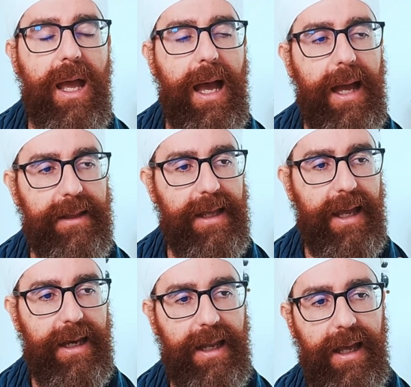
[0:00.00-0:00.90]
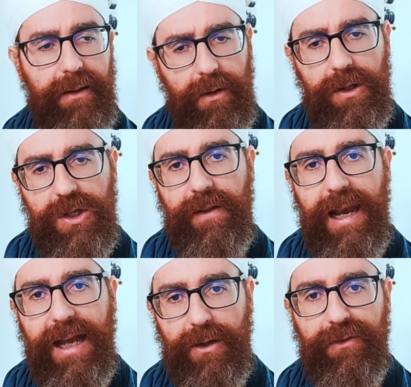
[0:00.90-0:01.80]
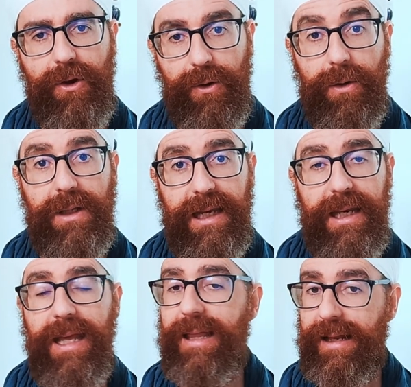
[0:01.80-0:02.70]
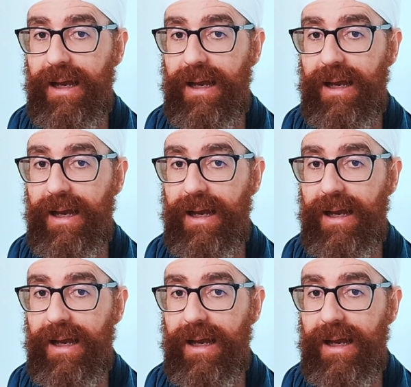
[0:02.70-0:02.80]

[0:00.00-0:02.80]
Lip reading: and then also the light of your kundalini that